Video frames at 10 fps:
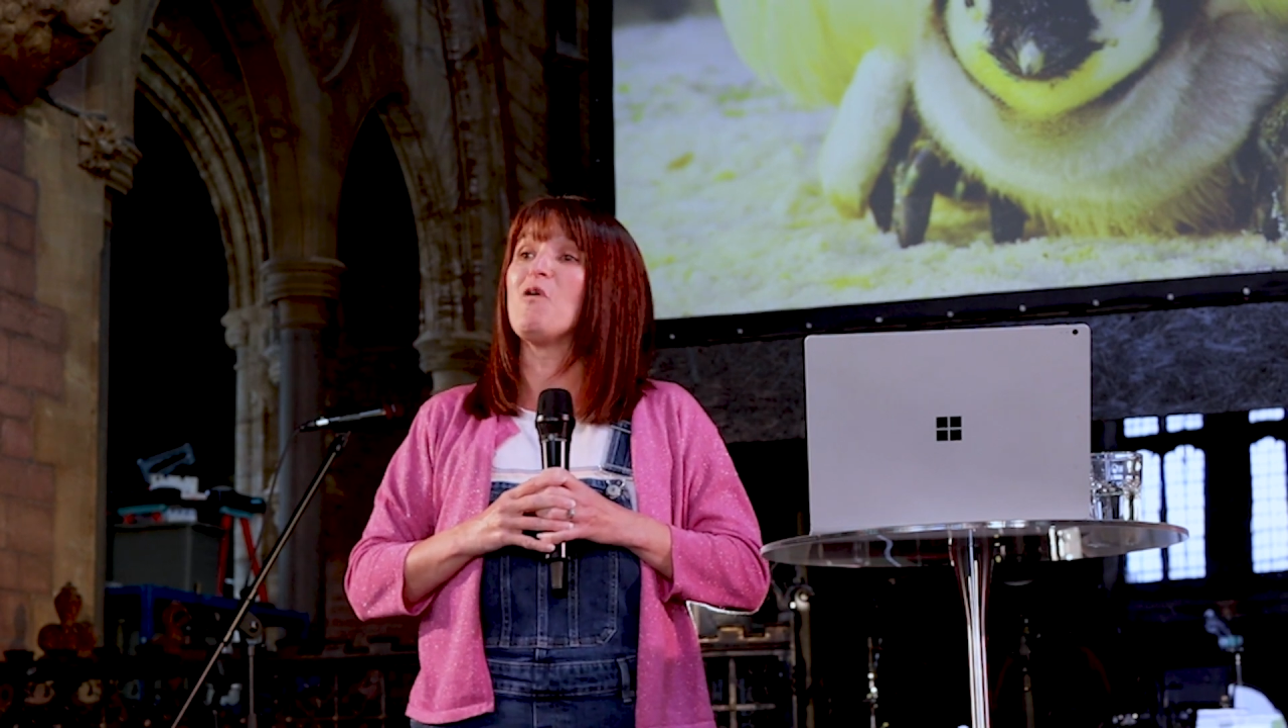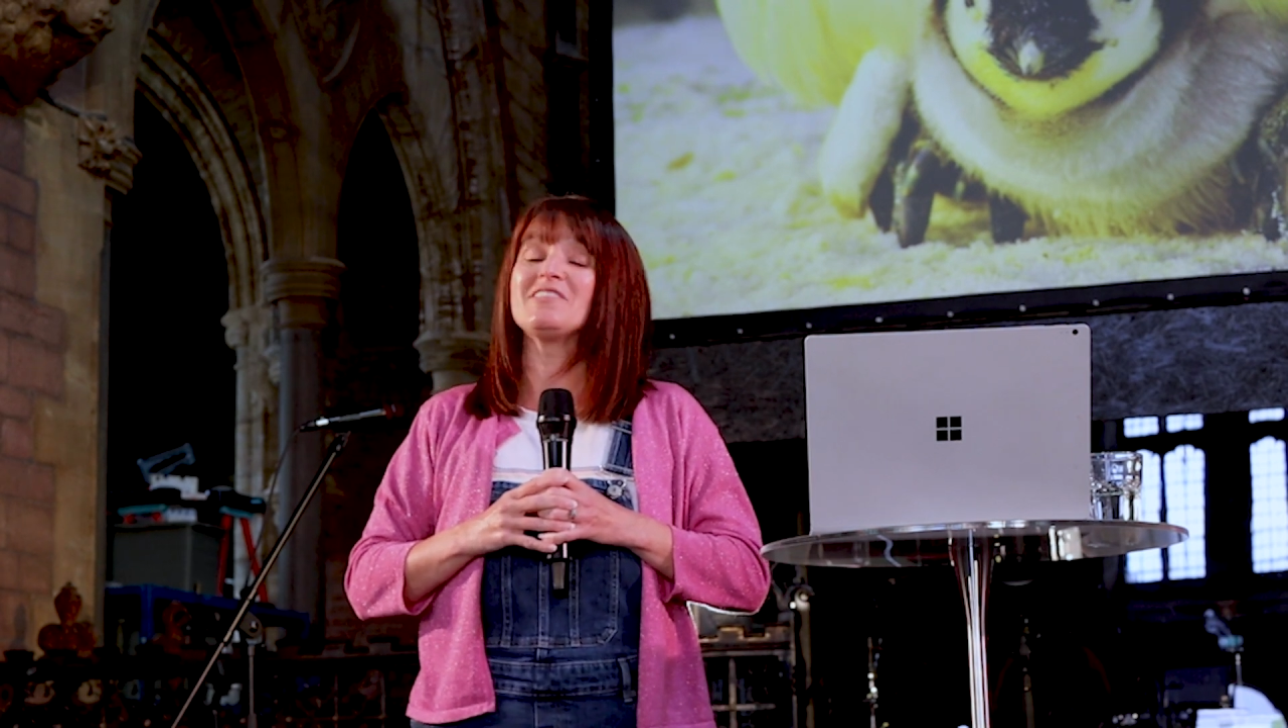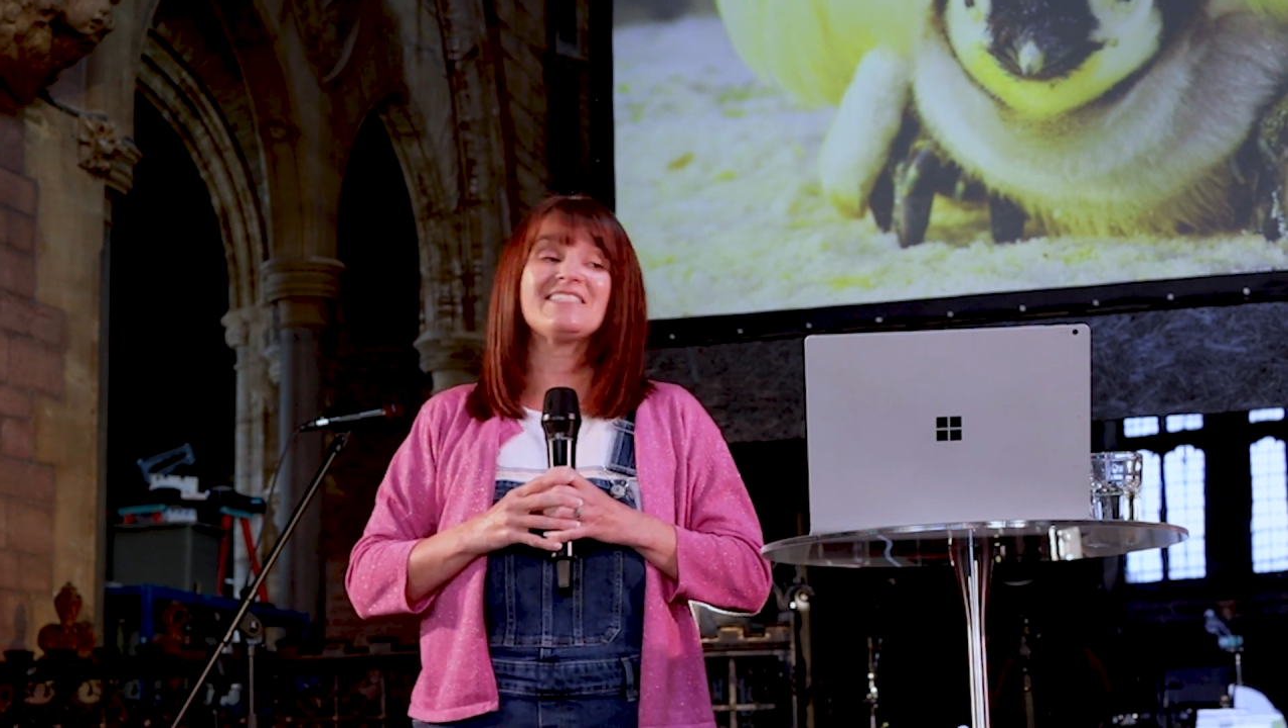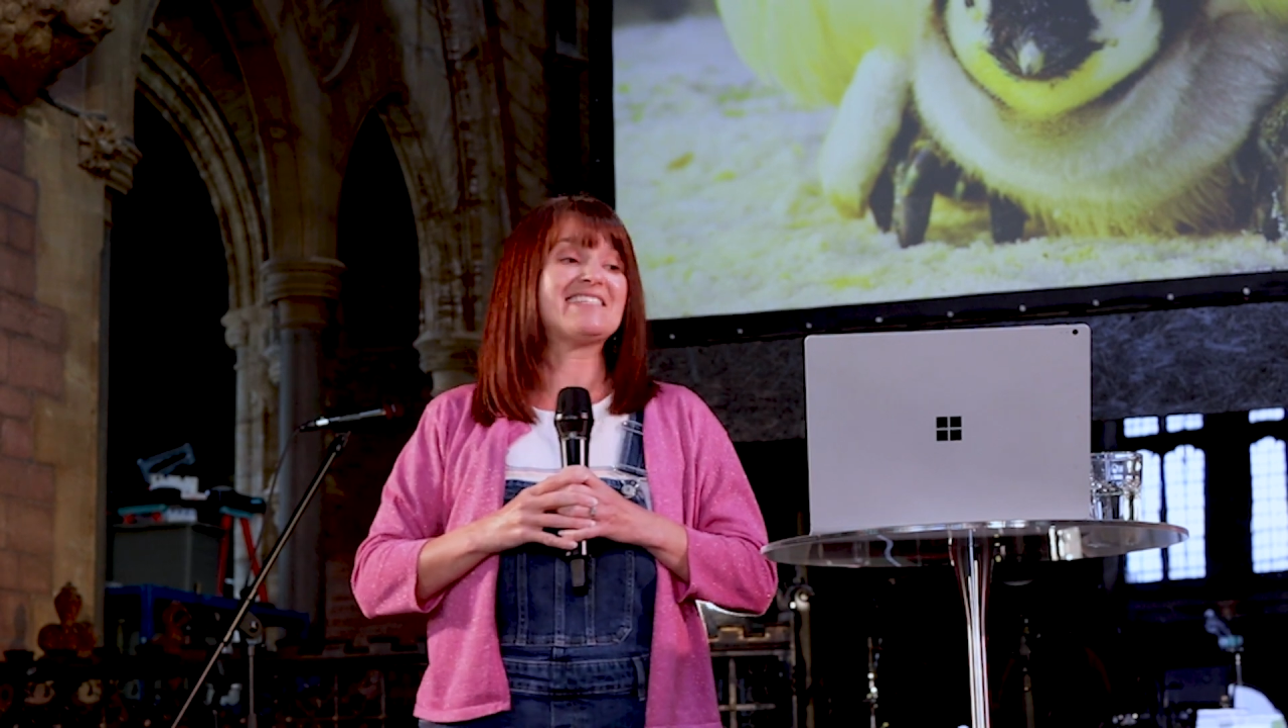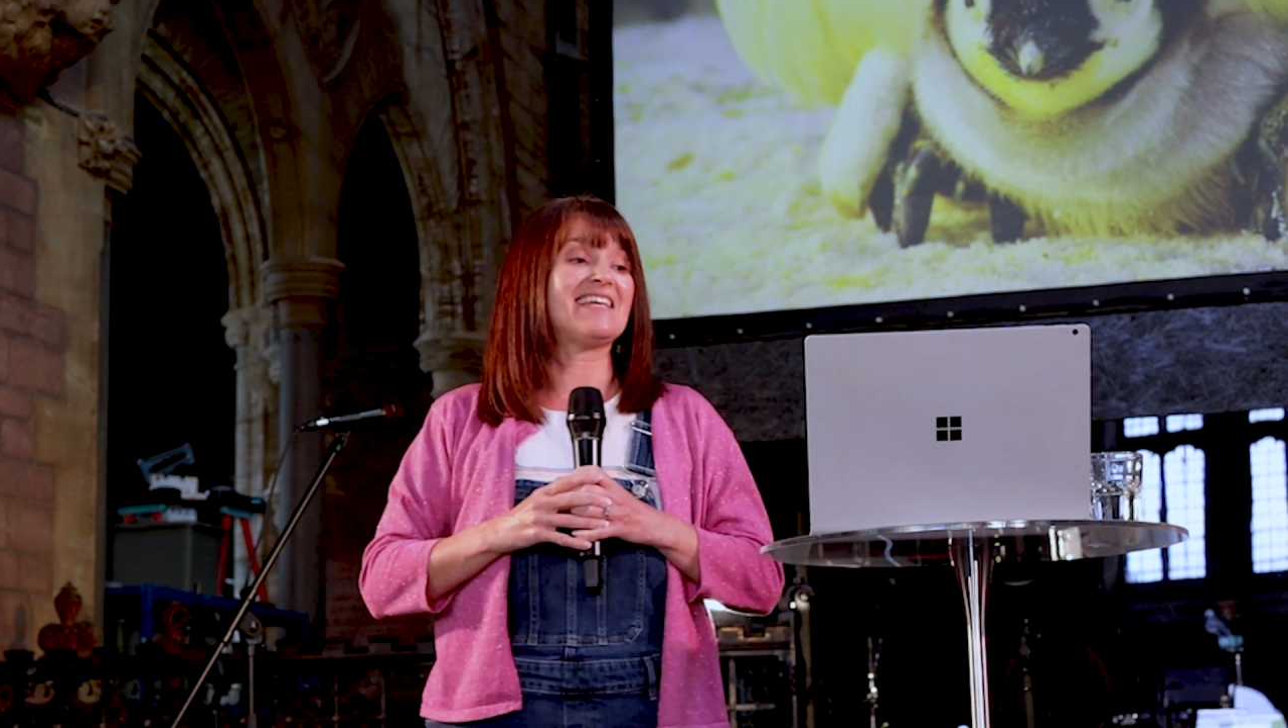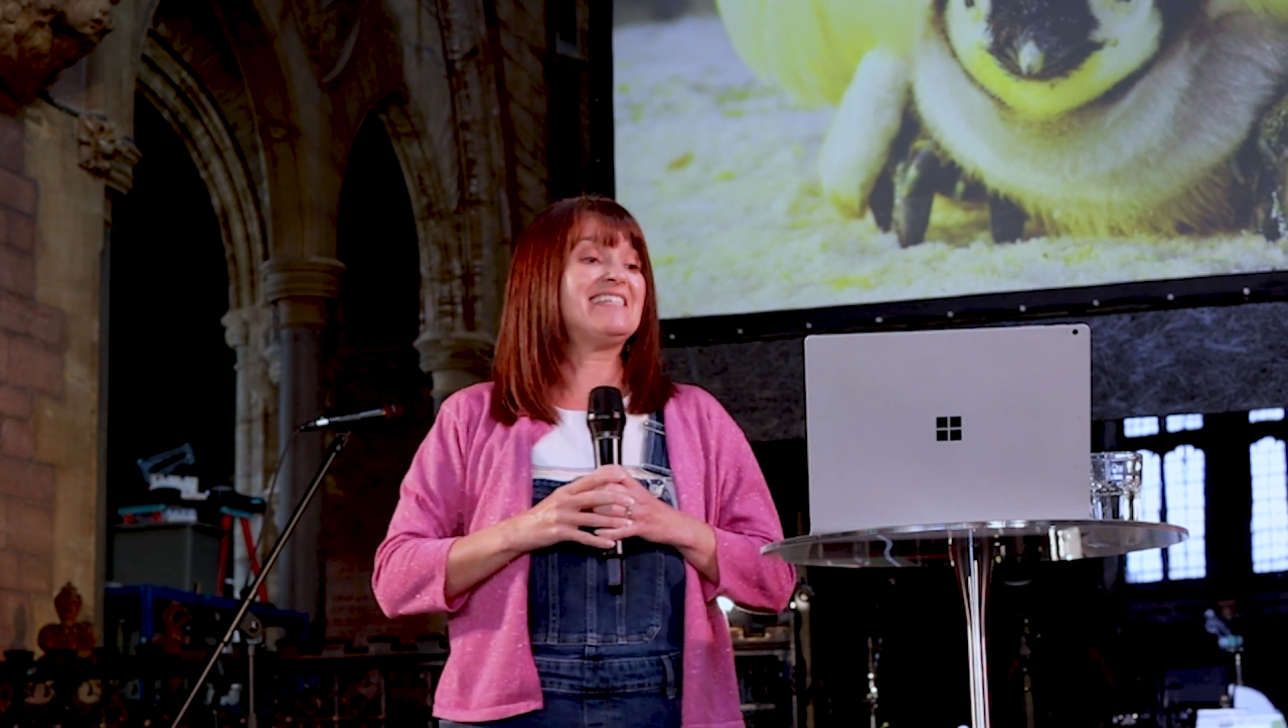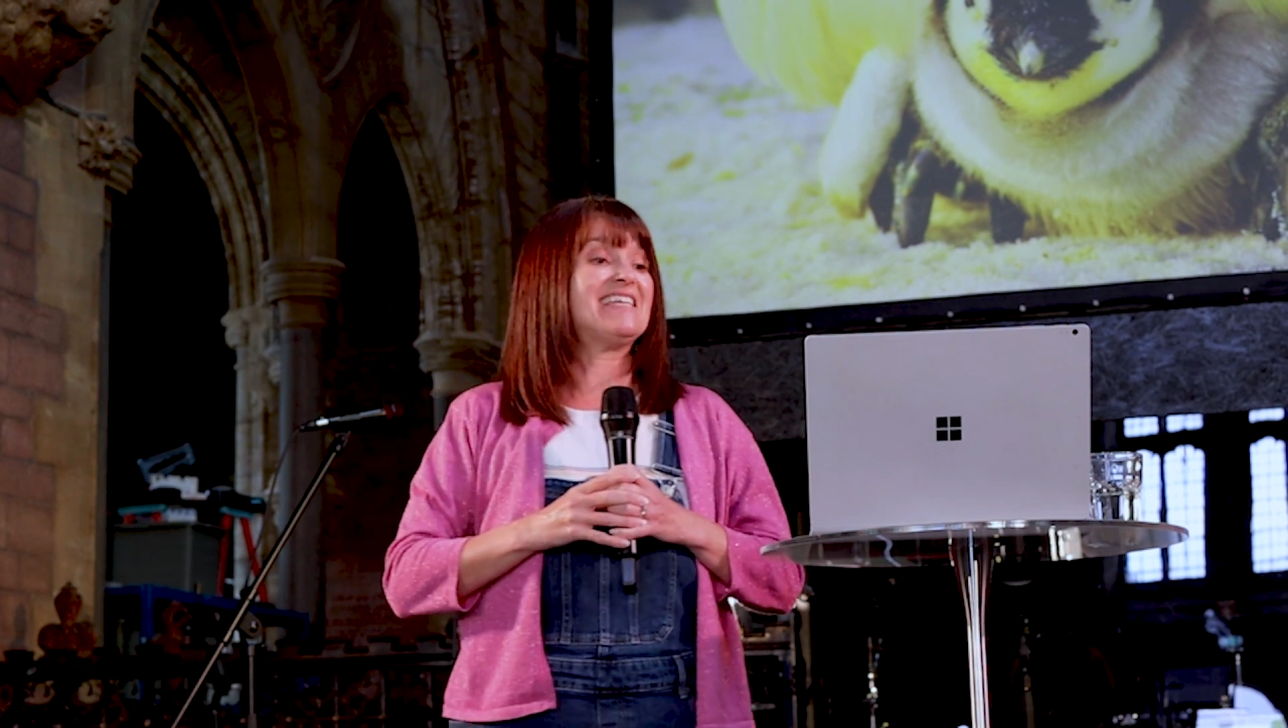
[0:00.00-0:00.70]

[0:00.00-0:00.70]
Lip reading: one sunny